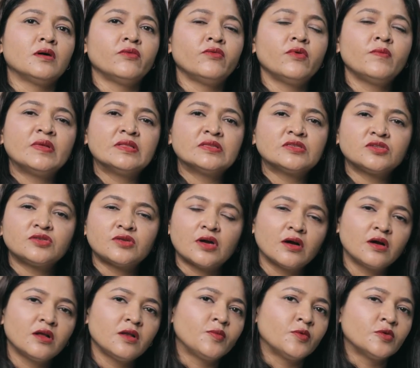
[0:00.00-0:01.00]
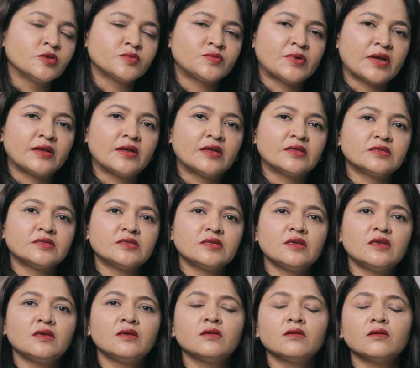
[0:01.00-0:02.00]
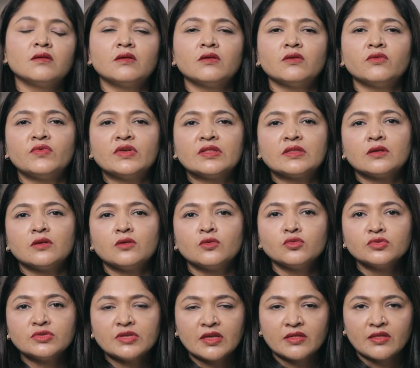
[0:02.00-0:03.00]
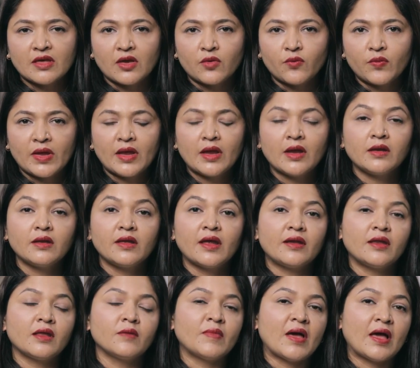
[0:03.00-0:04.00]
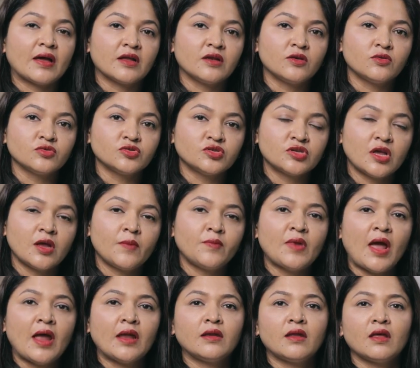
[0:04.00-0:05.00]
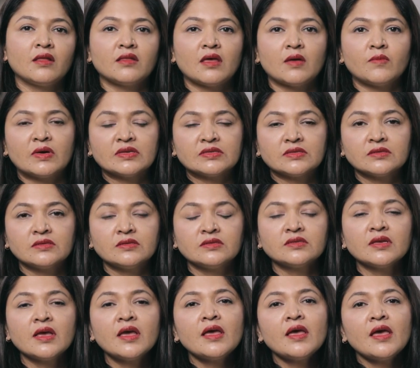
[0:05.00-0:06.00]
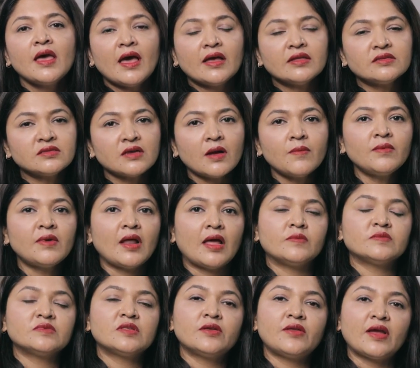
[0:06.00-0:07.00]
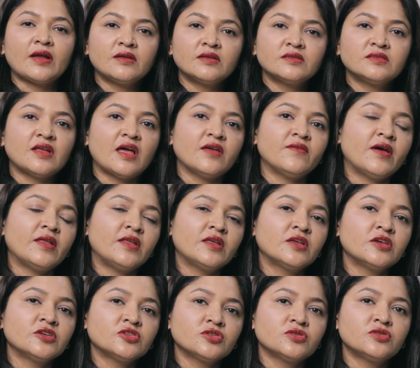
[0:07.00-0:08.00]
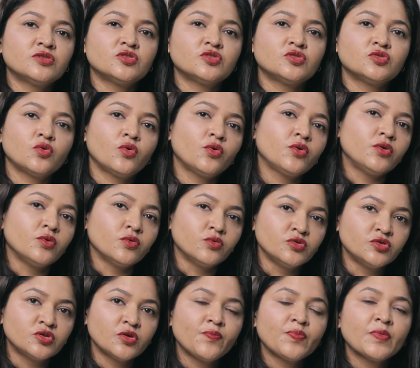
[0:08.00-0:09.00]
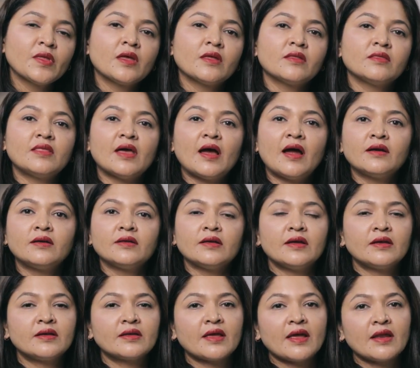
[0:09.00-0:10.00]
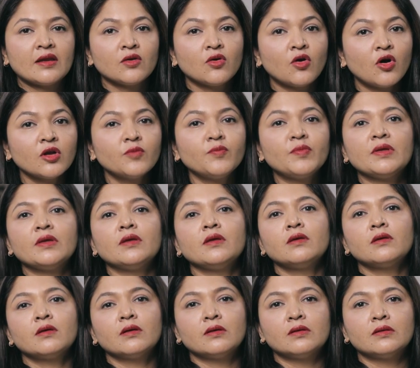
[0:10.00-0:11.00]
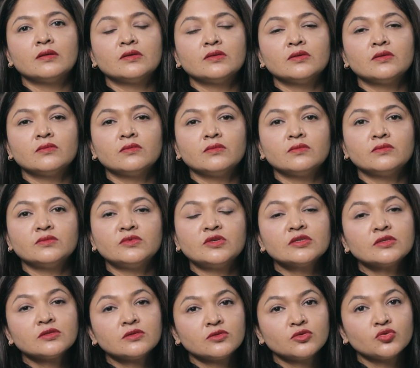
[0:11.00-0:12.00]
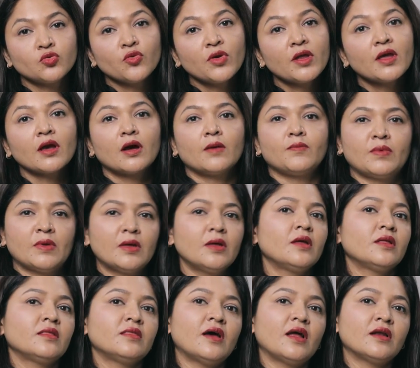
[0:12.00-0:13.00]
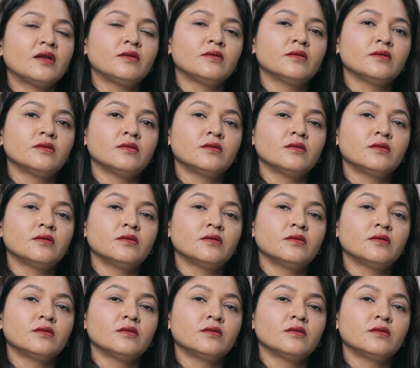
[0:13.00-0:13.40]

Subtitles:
women struggle post pregnancy with losing their weight, getting back into shape, tightening their muscles, and sometimes the rectus divarication is so huge that it cannot be just toning up that